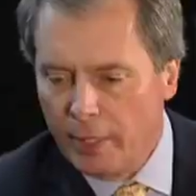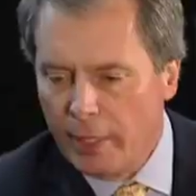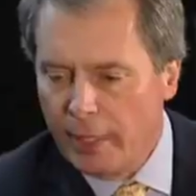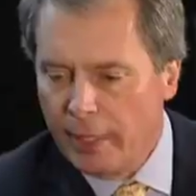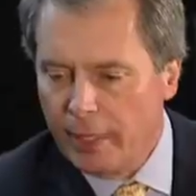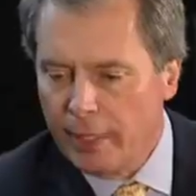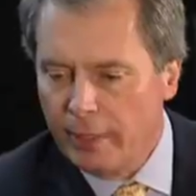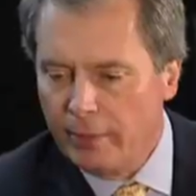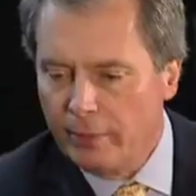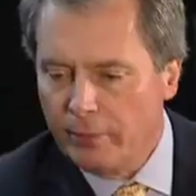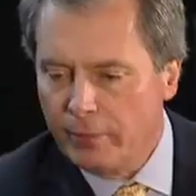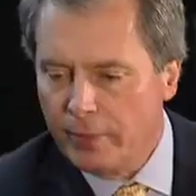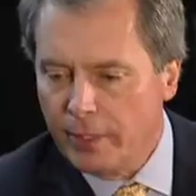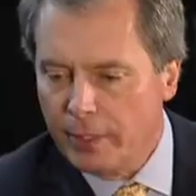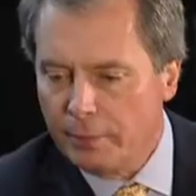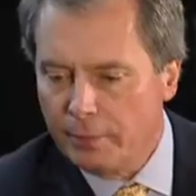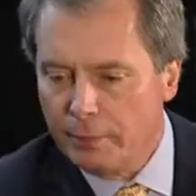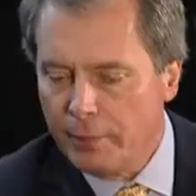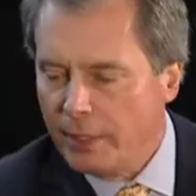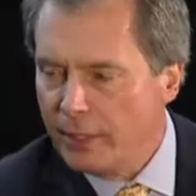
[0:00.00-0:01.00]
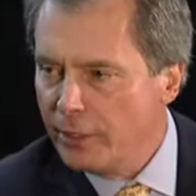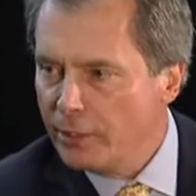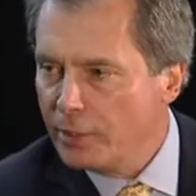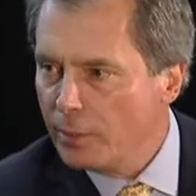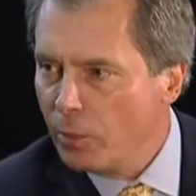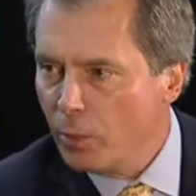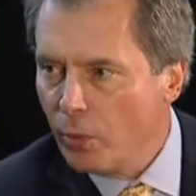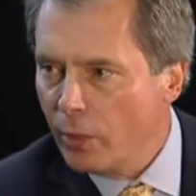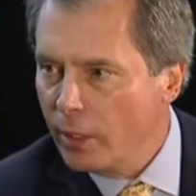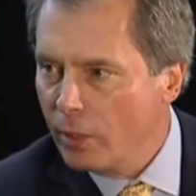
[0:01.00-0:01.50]
I have been
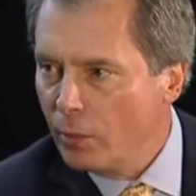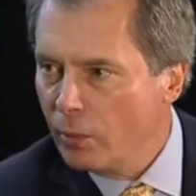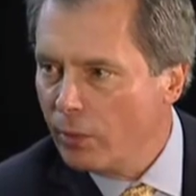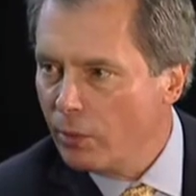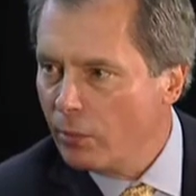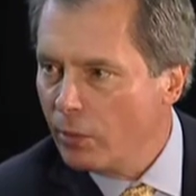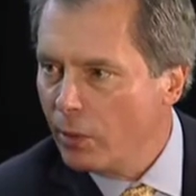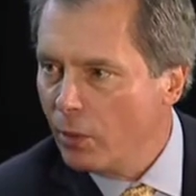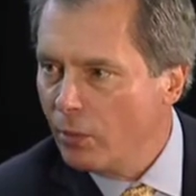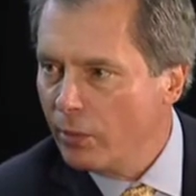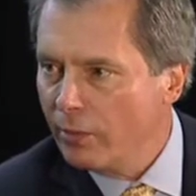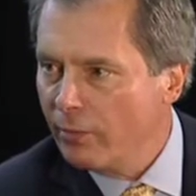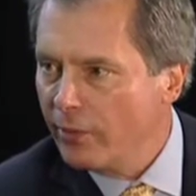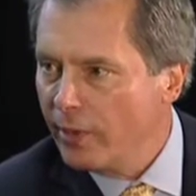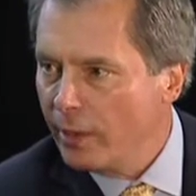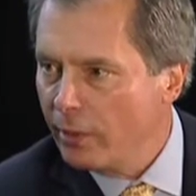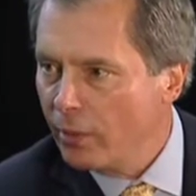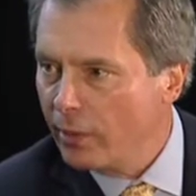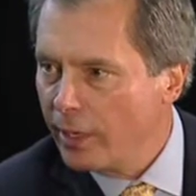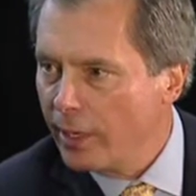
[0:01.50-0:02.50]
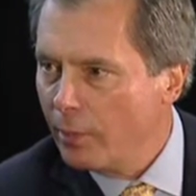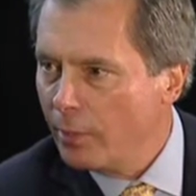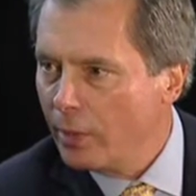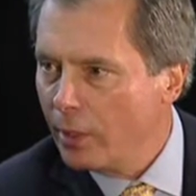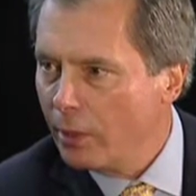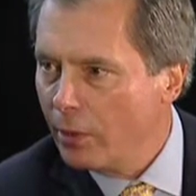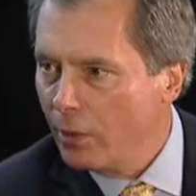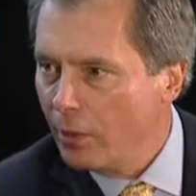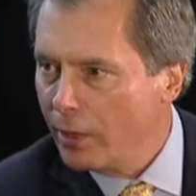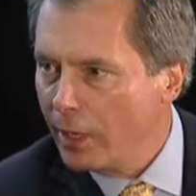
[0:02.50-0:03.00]
disappointed with the role in the federal
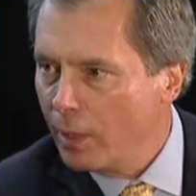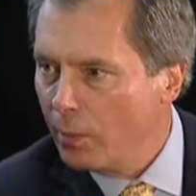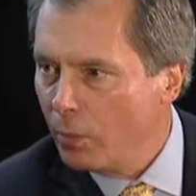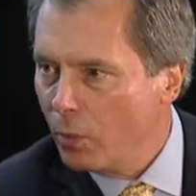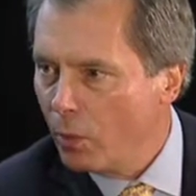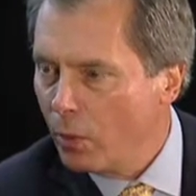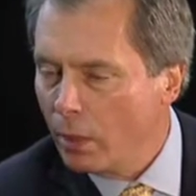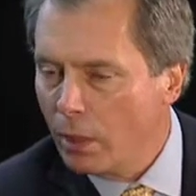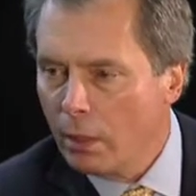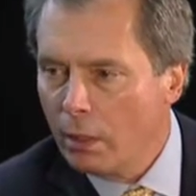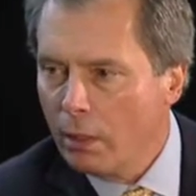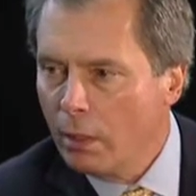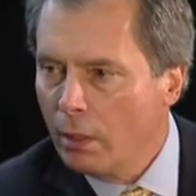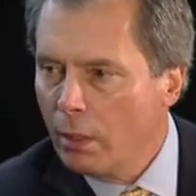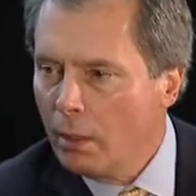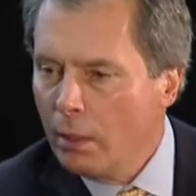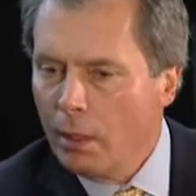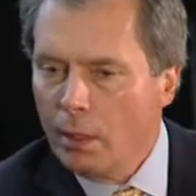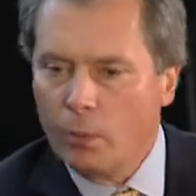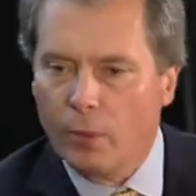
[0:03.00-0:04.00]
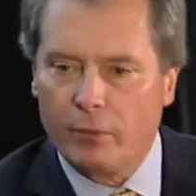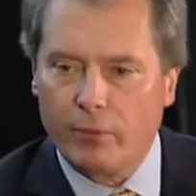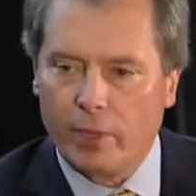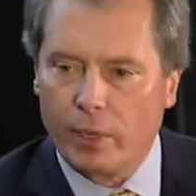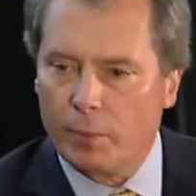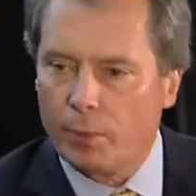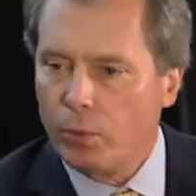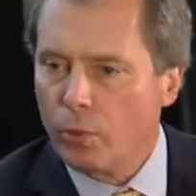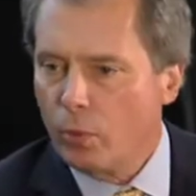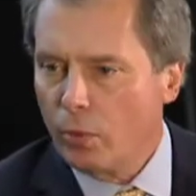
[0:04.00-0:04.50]
government along our border. We've got
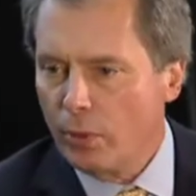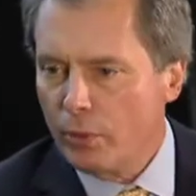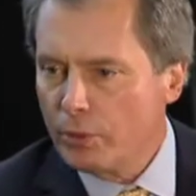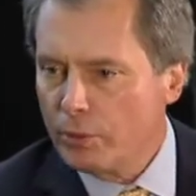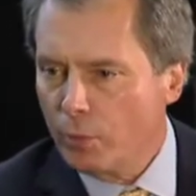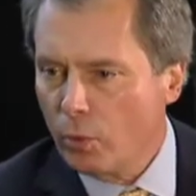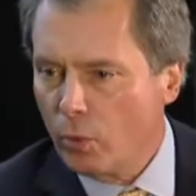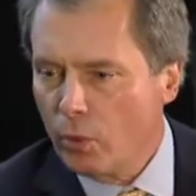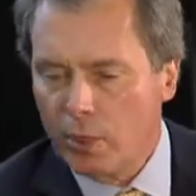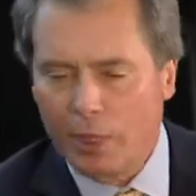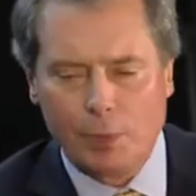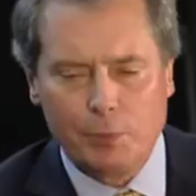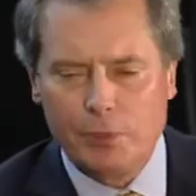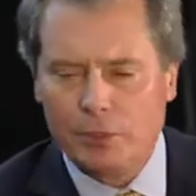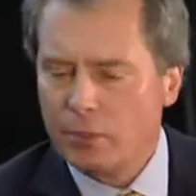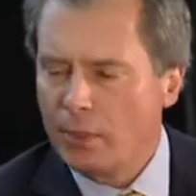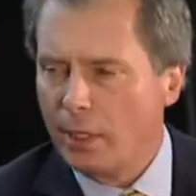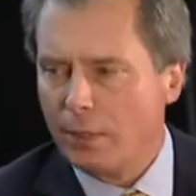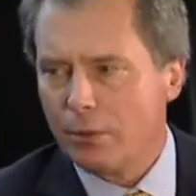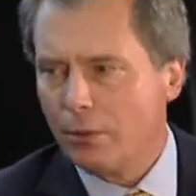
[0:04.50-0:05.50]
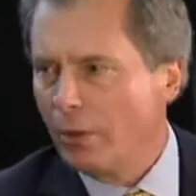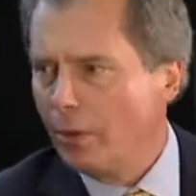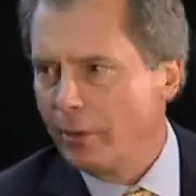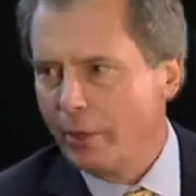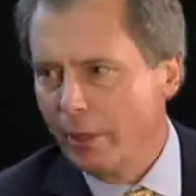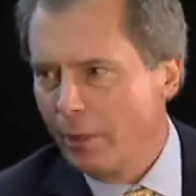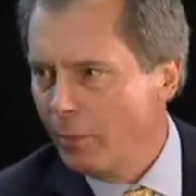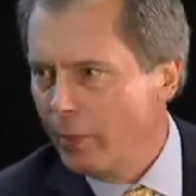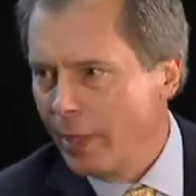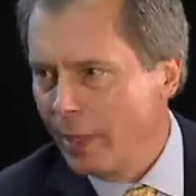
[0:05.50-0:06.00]
a porous border. I'm just not
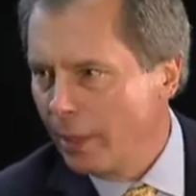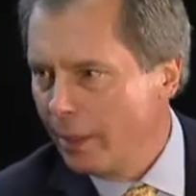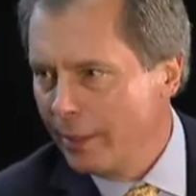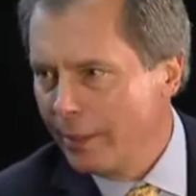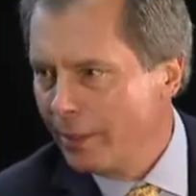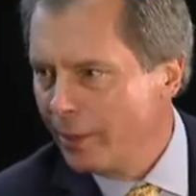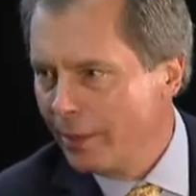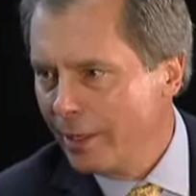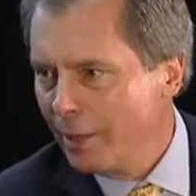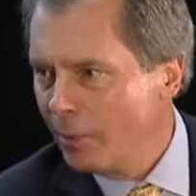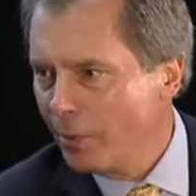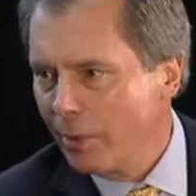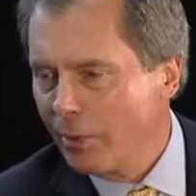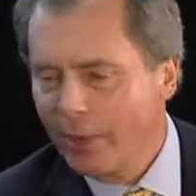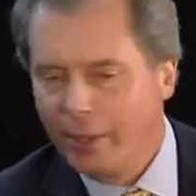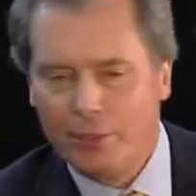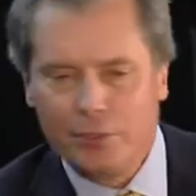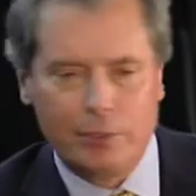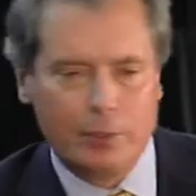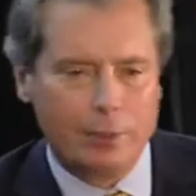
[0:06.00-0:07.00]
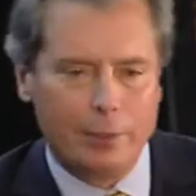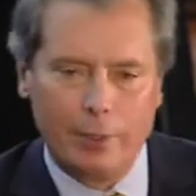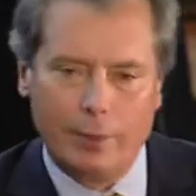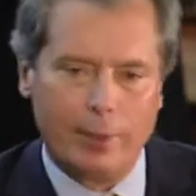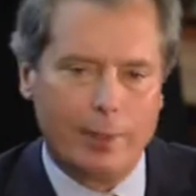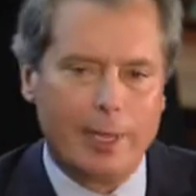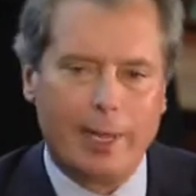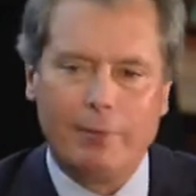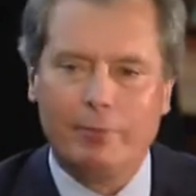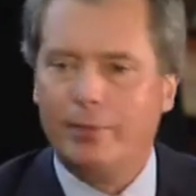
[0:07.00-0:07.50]
talking about illegal immigration. You know,
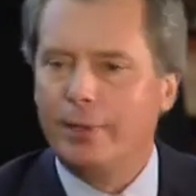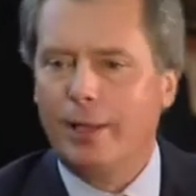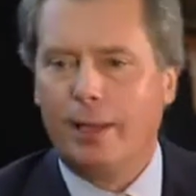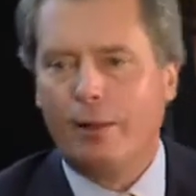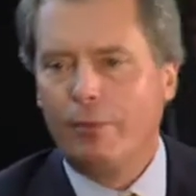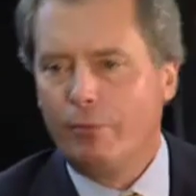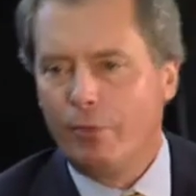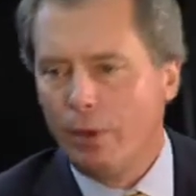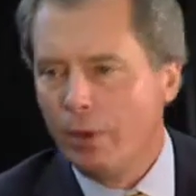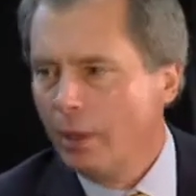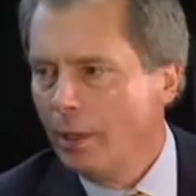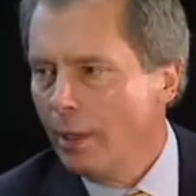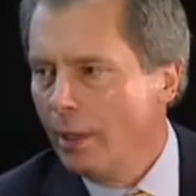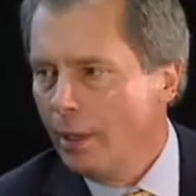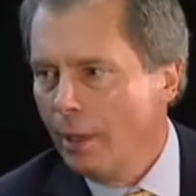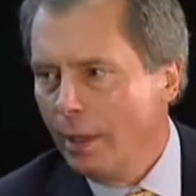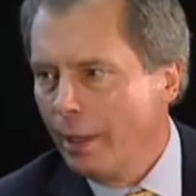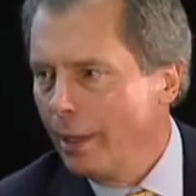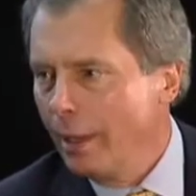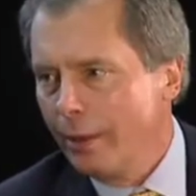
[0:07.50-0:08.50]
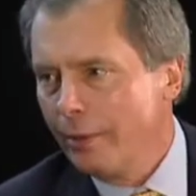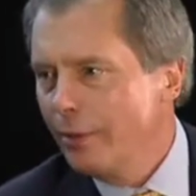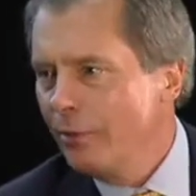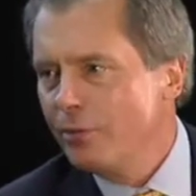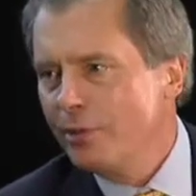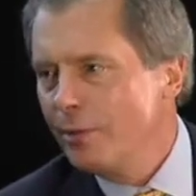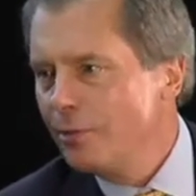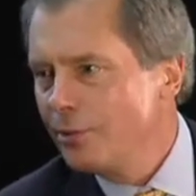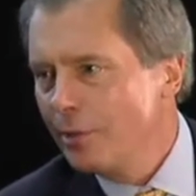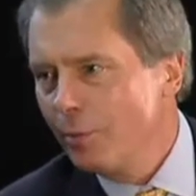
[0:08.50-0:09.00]
I've never, you've
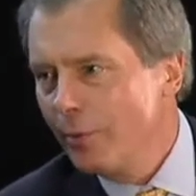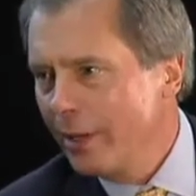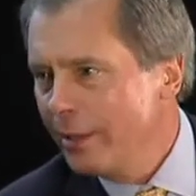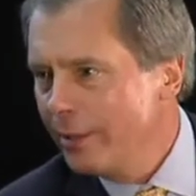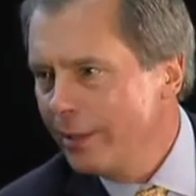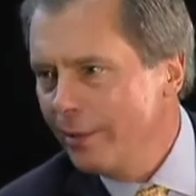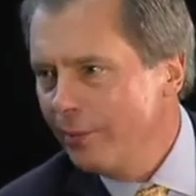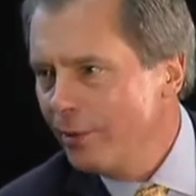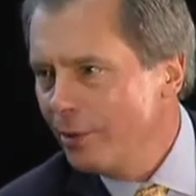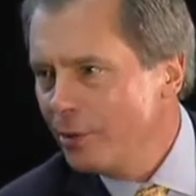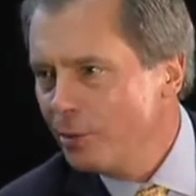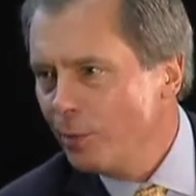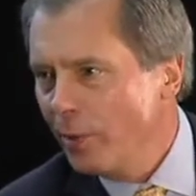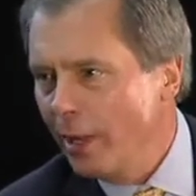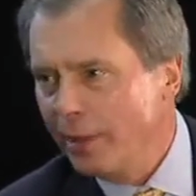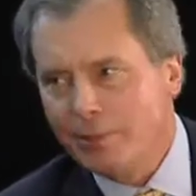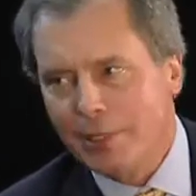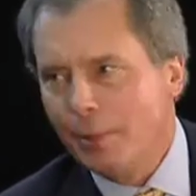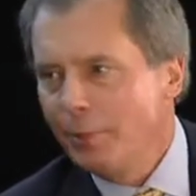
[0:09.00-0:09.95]
seen some of my TV spots.